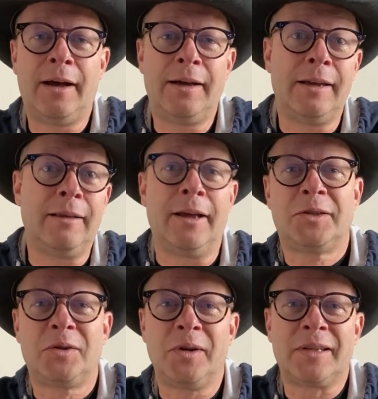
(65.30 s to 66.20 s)

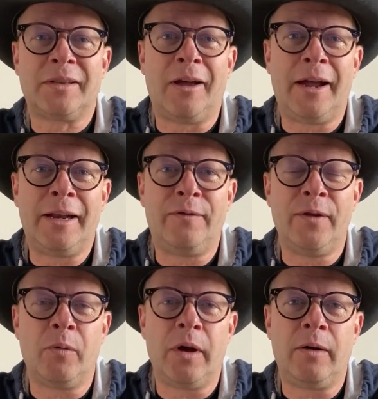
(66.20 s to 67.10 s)
illustrious line, if
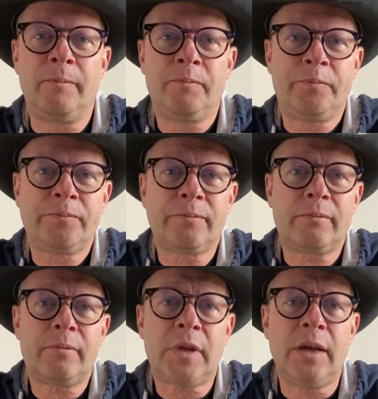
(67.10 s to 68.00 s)
you will,
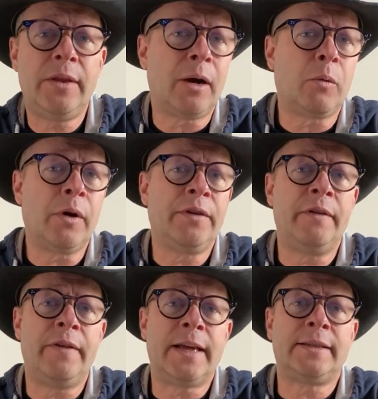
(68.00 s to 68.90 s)
that are worth
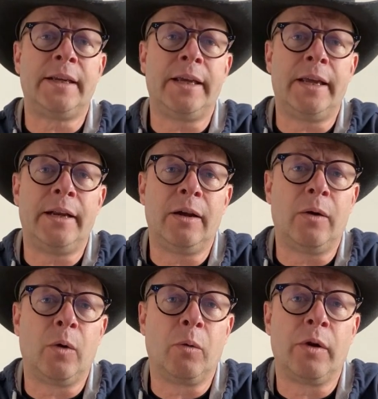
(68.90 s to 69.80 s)
investing in
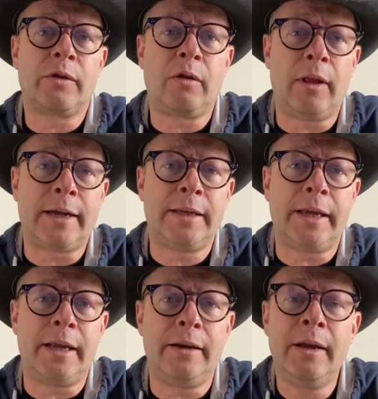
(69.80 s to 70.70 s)
or worth
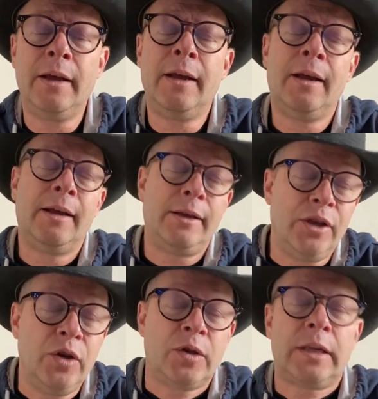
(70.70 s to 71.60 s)
collecting in.
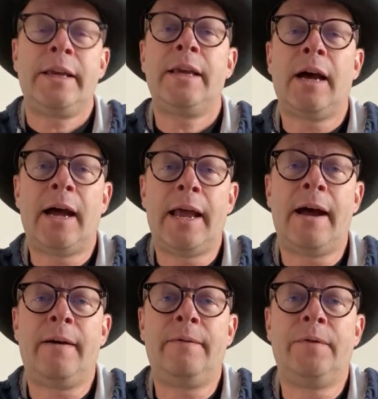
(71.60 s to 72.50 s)
Usually I
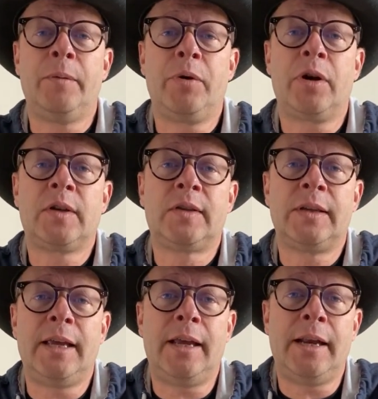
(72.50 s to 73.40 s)
have the
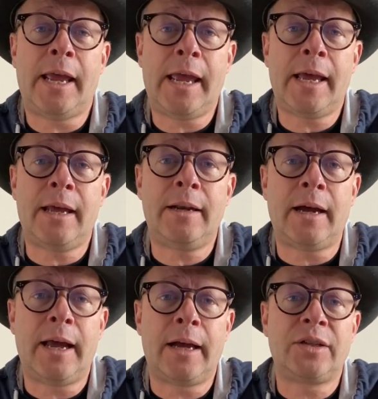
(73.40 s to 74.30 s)
books in hand.
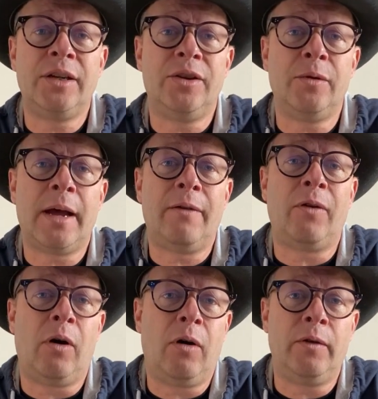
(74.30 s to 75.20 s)
I actually do have
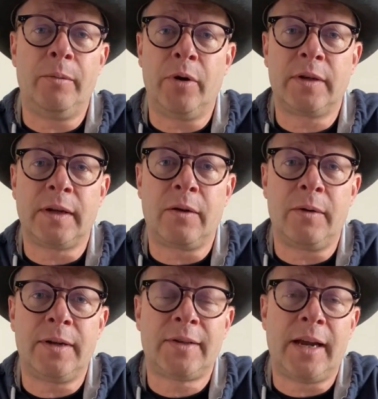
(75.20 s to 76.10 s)
all the books I'm
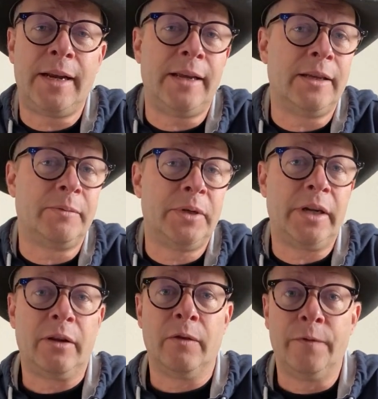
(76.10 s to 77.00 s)
going to cite in this
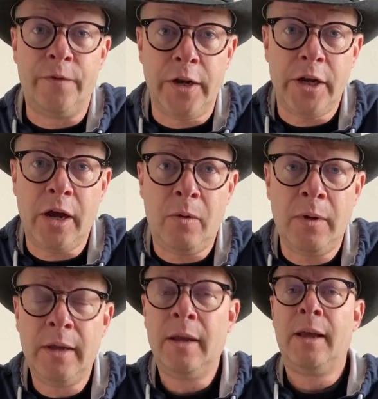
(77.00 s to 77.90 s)
particular
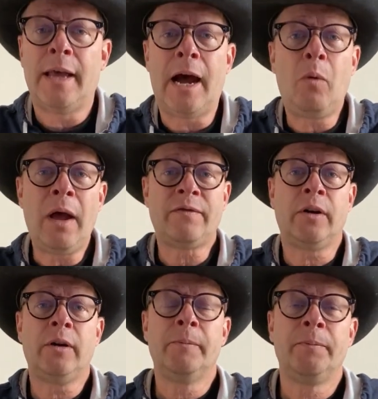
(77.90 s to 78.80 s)
video.
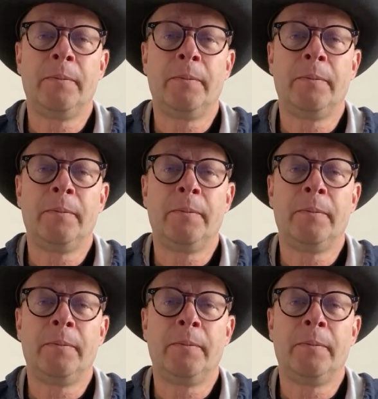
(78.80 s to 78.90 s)
However,